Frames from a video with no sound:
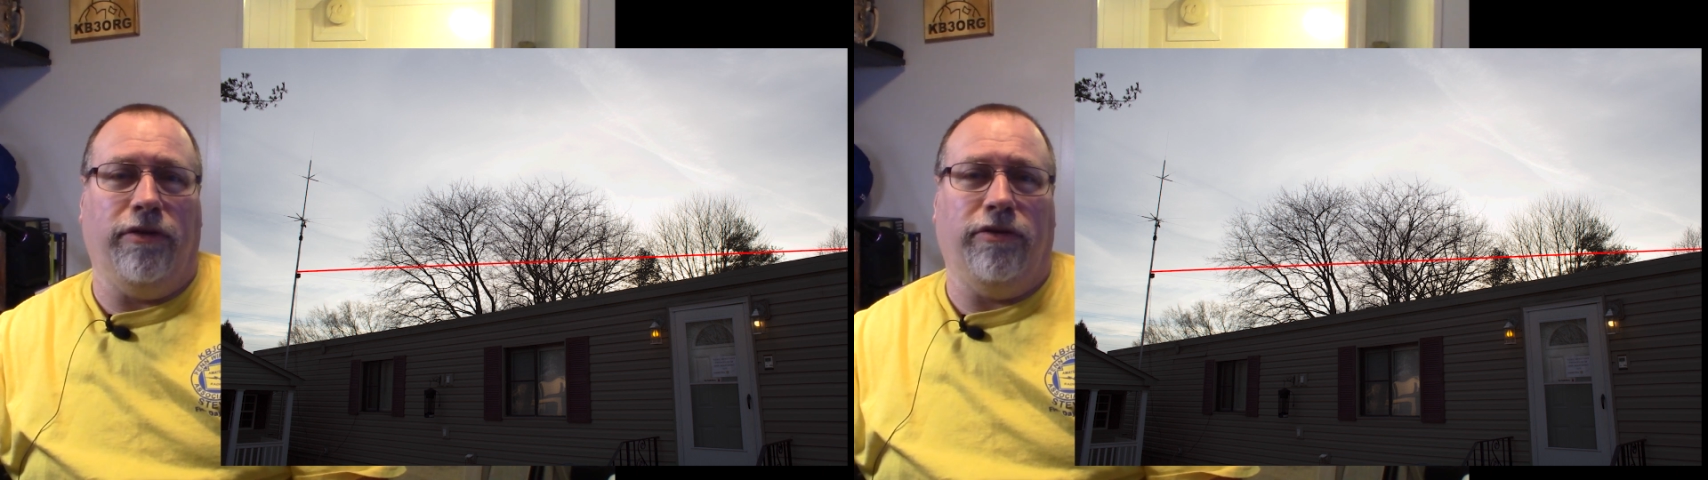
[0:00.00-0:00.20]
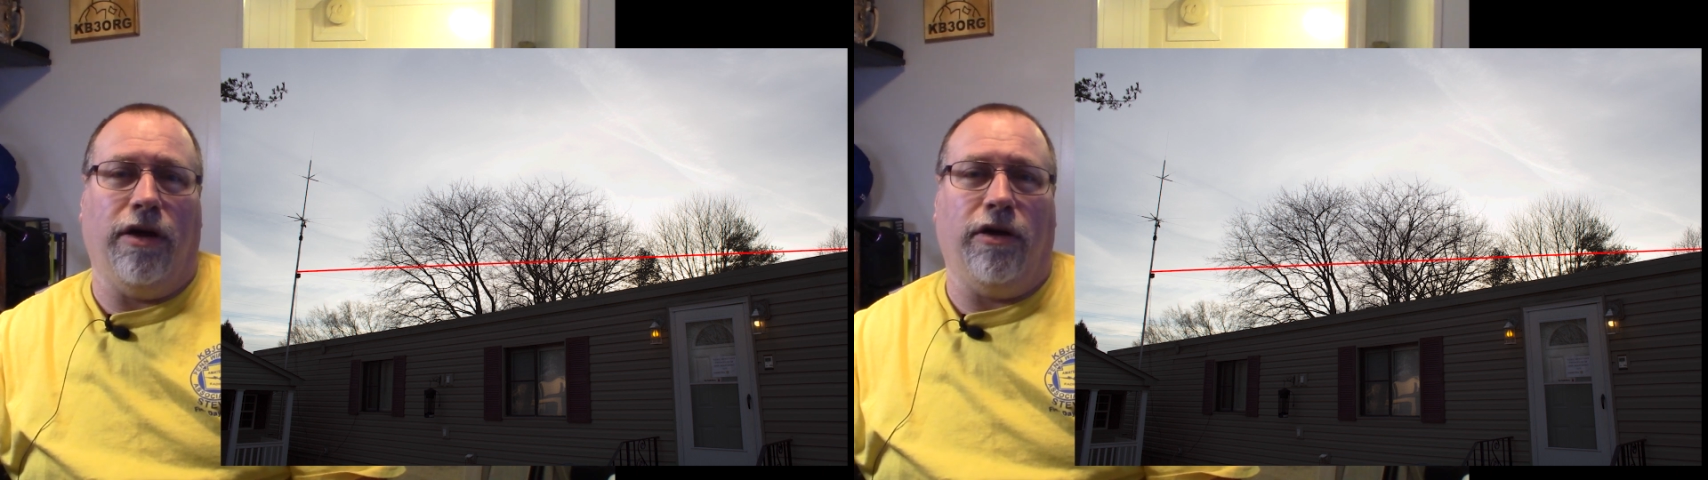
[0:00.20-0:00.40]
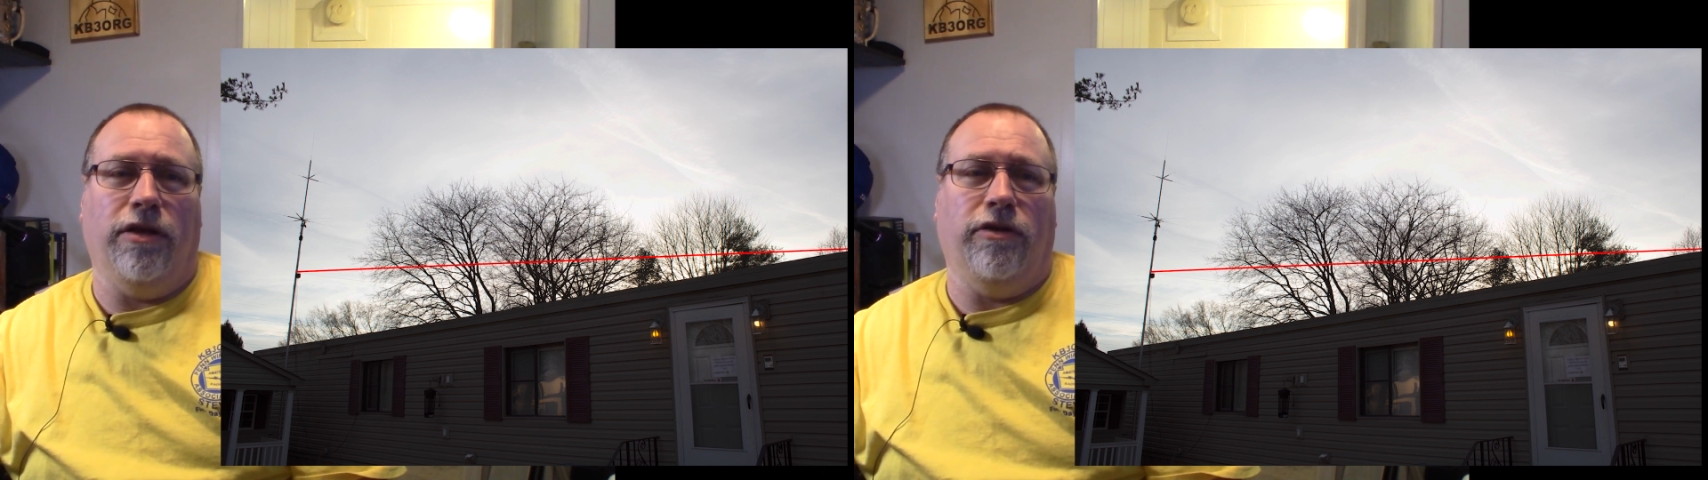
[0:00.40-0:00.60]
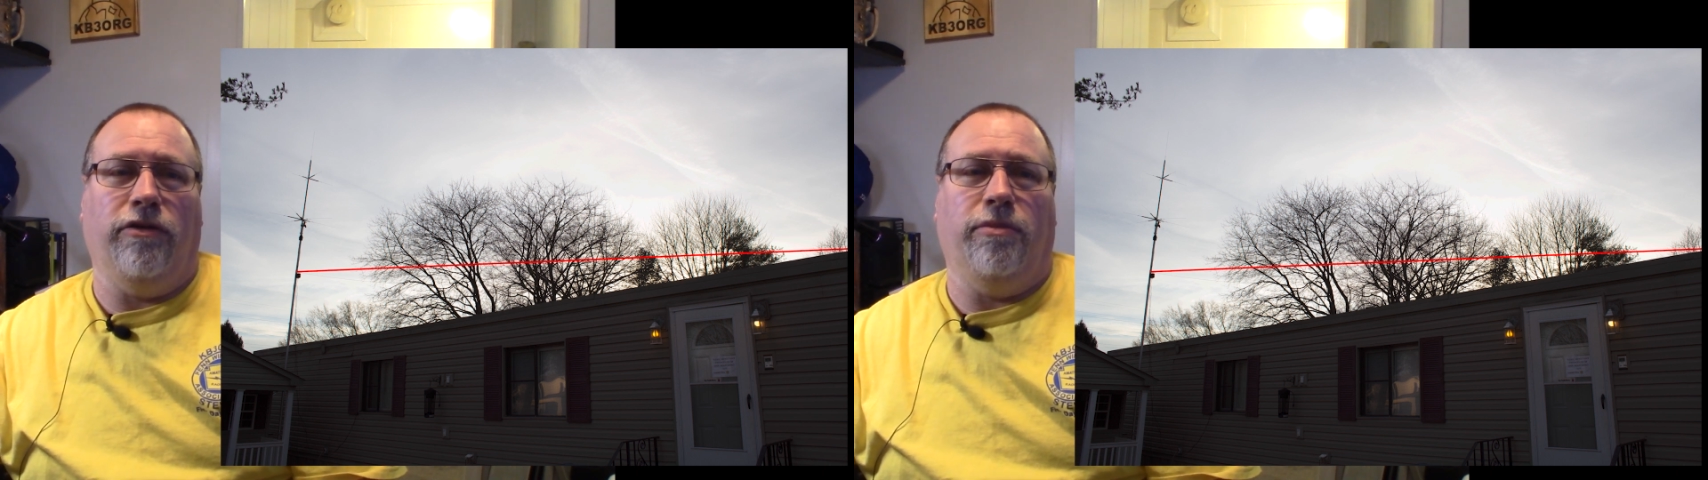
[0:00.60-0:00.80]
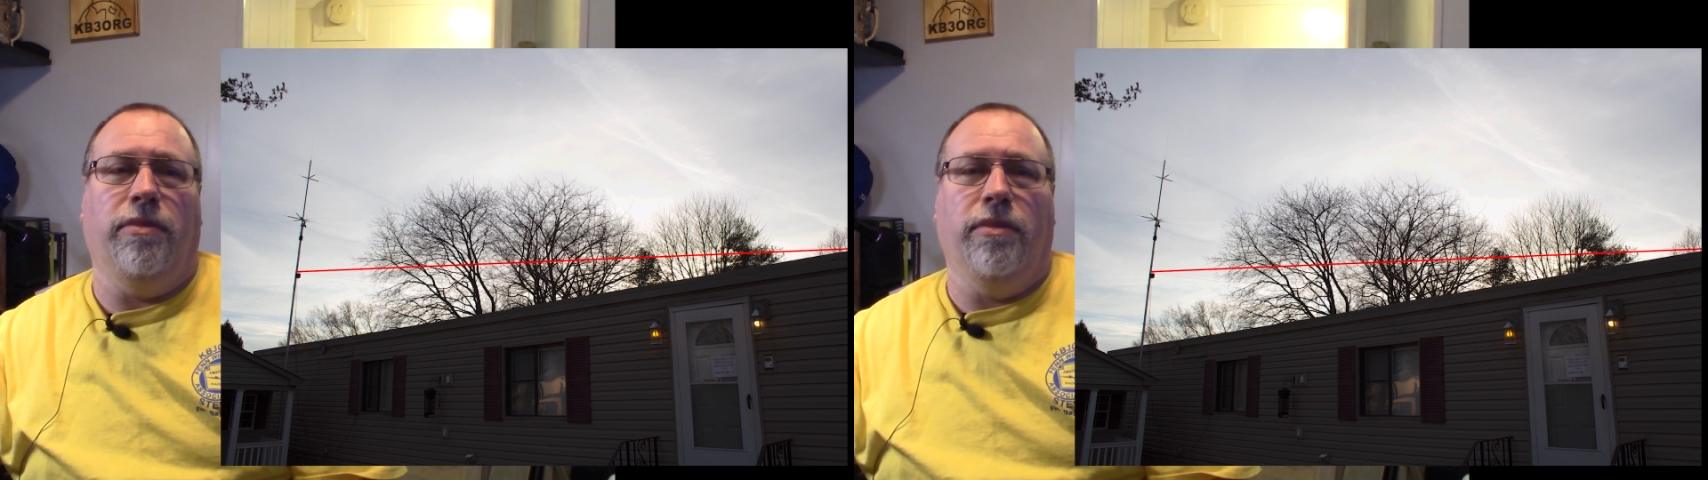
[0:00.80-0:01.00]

It's not going to just